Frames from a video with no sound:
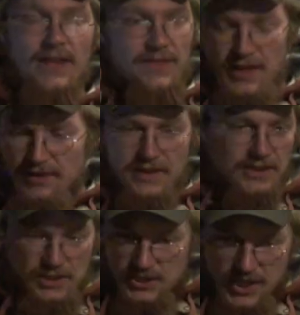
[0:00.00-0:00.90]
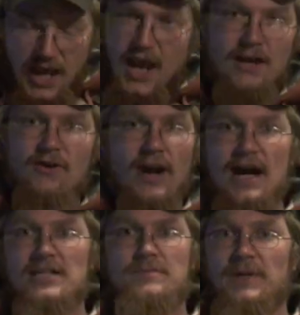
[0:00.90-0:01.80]
and, and they just can't
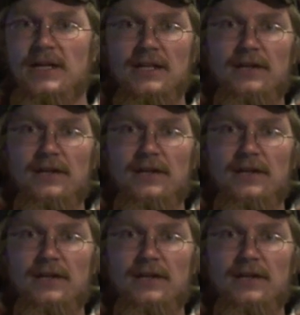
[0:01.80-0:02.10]
grasp it.